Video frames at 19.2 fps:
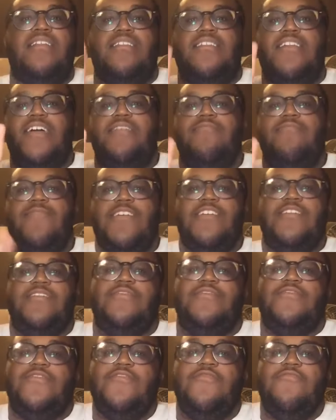Like my
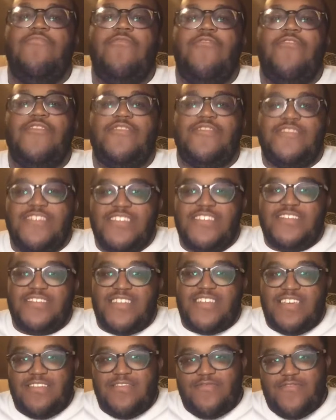two part six
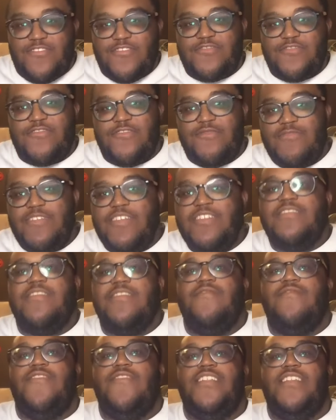anniversary mix-up
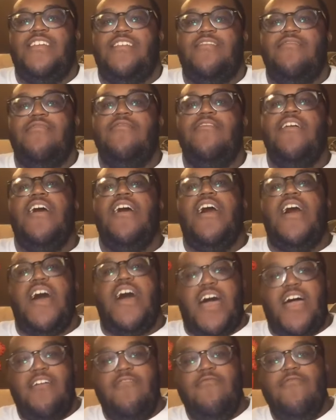video,
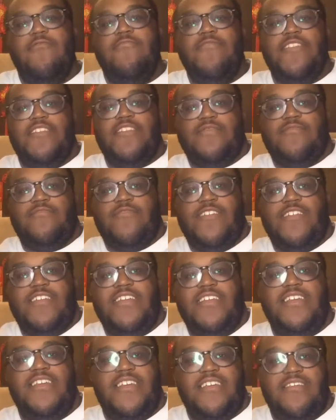I will be
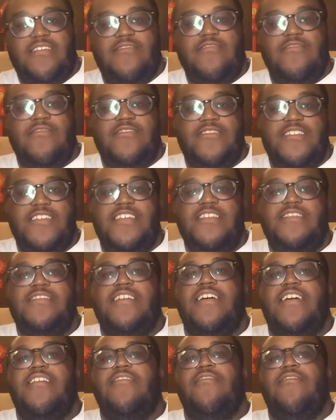explaining in good
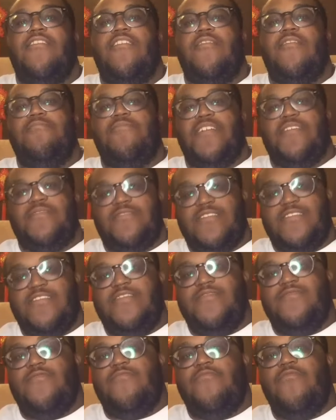detail about
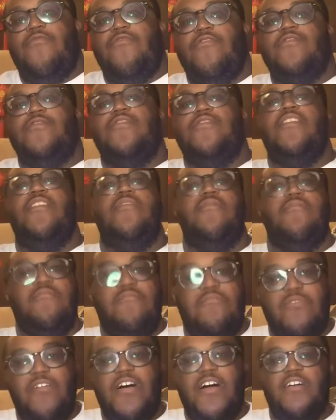these reports,
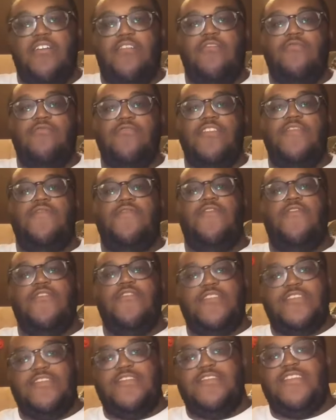but only for
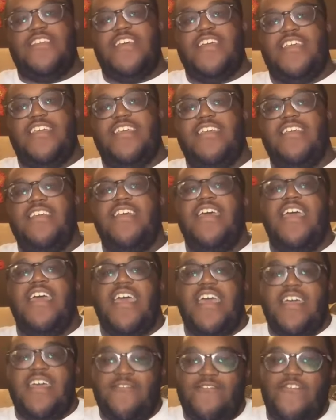the second
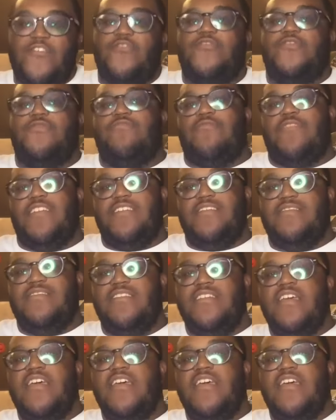and first place.